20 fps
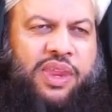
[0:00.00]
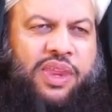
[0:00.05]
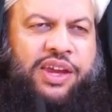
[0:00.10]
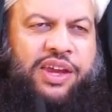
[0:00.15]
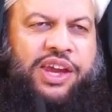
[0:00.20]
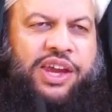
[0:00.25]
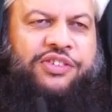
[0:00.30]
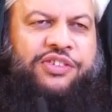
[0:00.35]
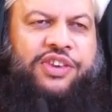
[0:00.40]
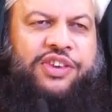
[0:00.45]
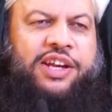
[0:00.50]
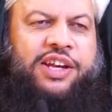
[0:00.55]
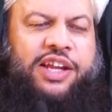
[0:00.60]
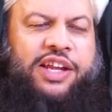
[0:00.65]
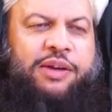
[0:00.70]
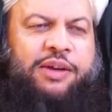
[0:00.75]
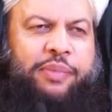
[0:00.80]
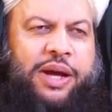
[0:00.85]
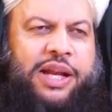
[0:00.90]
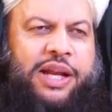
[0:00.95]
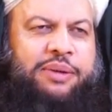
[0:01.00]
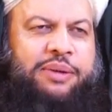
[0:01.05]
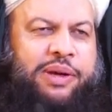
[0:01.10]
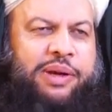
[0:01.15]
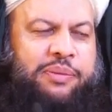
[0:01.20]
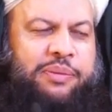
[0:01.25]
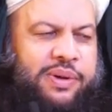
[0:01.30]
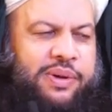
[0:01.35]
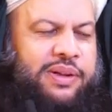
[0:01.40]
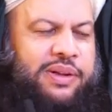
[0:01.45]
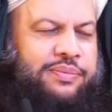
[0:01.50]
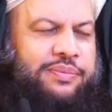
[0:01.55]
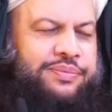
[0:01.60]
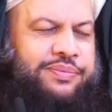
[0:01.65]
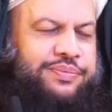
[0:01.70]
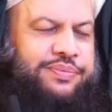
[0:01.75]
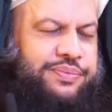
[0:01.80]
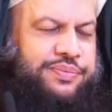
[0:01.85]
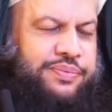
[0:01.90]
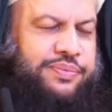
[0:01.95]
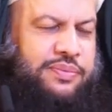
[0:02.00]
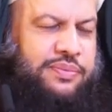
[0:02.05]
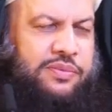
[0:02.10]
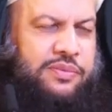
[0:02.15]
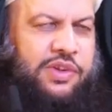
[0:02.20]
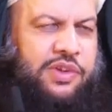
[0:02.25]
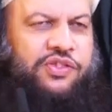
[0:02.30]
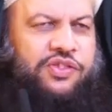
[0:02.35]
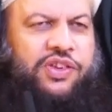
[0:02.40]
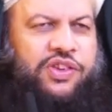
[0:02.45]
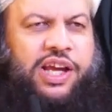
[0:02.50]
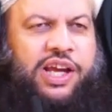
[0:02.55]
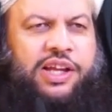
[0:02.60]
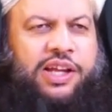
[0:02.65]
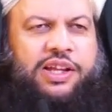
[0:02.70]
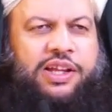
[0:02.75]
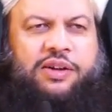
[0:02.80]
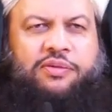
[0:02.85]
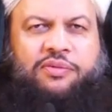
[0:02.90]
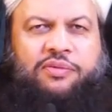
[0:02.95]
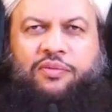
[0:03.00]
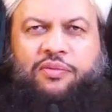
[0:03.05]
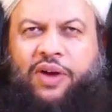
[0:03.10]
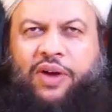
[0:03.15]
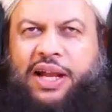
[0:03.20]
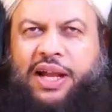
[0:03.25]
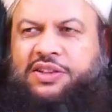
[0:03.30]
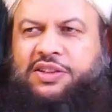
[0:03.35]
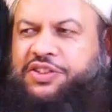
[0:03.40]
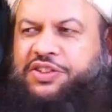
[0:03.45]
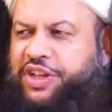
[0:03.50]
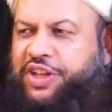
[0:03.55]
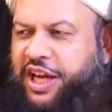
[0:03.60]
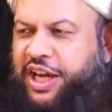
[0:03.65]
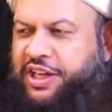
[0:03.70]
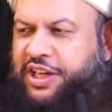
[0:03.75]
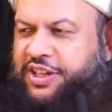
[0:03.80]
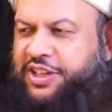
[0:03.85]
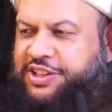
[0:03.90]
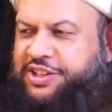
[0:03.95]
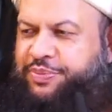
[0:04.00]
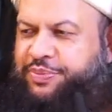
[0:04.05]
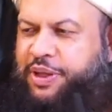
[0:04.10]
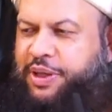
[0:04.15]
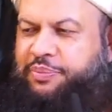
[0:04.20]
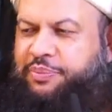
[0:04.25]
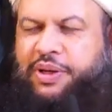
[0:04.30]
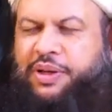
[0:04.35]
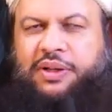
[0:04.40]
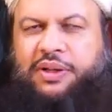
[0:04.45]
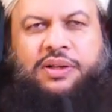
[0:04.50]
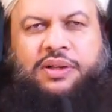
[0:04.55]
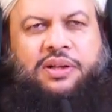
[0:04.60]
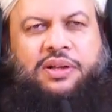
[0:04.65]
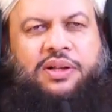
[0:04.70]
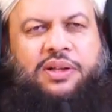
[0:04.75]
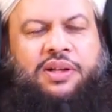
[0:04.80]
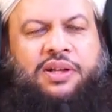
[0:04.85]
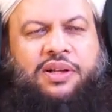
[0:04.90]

he, he said, said, that, many, many people, people say that wealth changes people,